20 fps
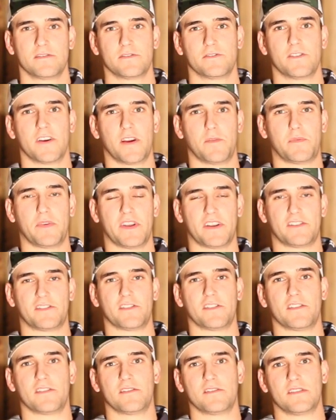great
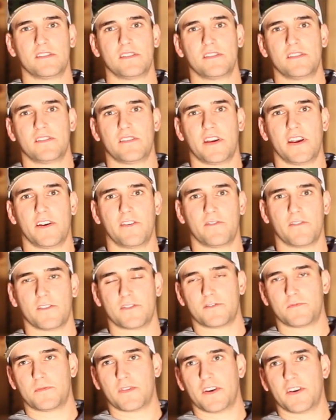pitcher, Aaron
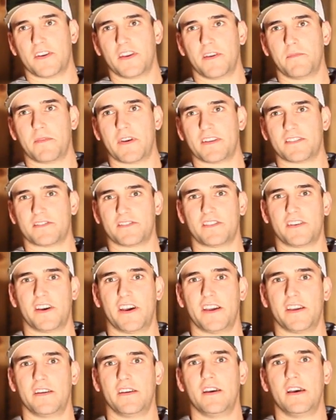Russelberg, he makes
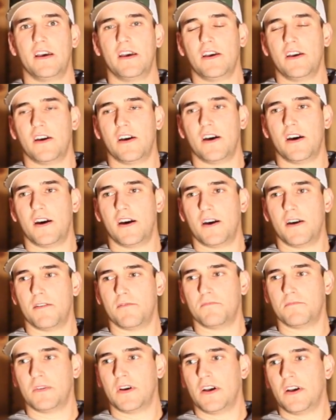the
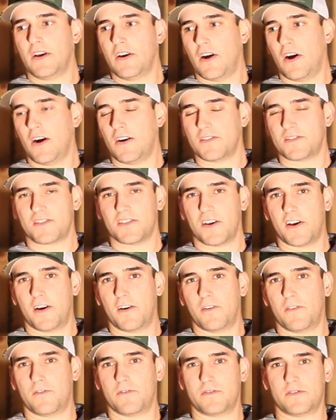cut.
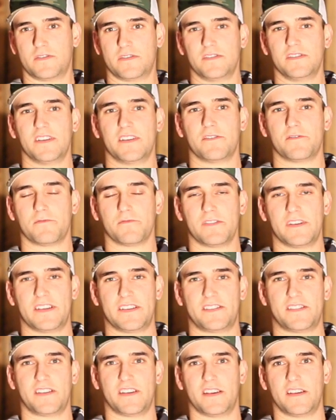Also, in
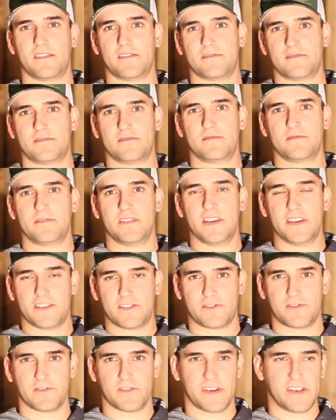recent
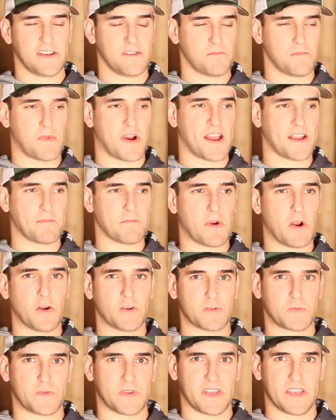history, Mike
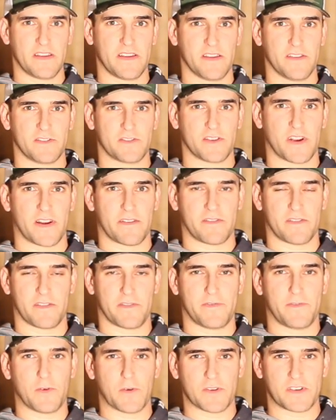Mosby, he was drafted in the
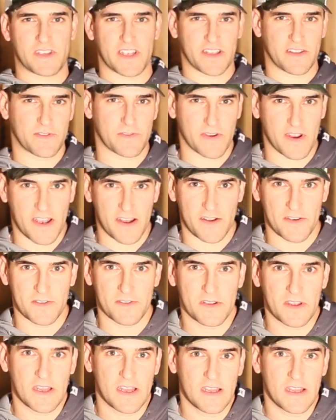14th round